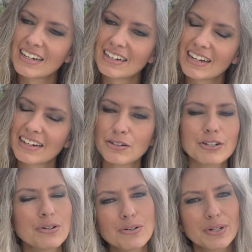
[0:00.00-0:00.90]
I don't
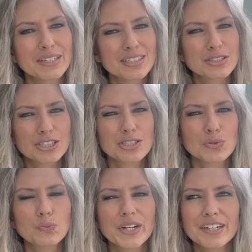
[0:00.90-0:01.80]
know. It's
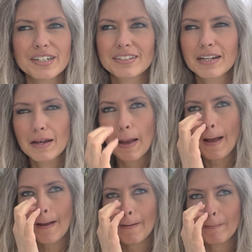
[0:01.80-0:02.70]
just weird.
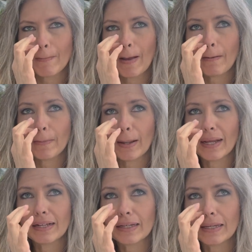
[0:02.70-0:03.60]

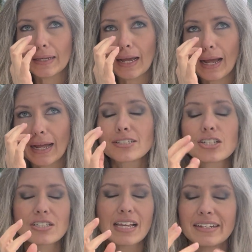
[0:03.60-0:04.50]
I
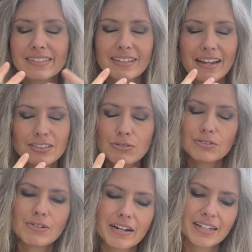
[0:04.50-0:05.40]
don't
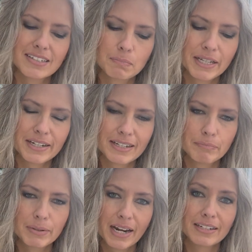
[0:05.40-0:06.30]
know how to explain
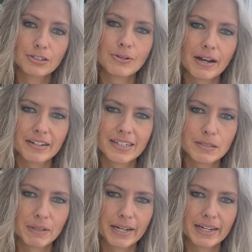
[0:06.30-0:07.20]
it, but I know how to
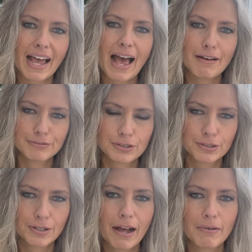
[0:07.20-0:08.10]
explain
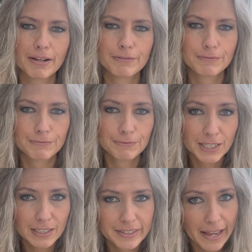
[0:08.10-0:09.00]
after how I
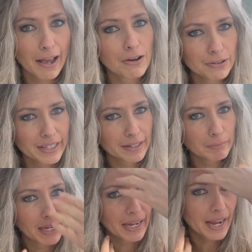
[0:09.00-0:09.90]
feel now that
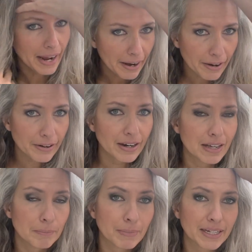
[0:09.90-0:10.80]
my
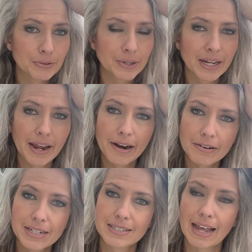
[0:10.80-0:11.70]
gray hair
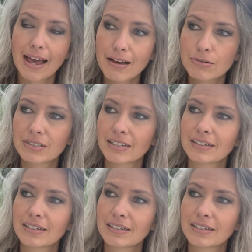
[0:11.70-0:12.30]
is out,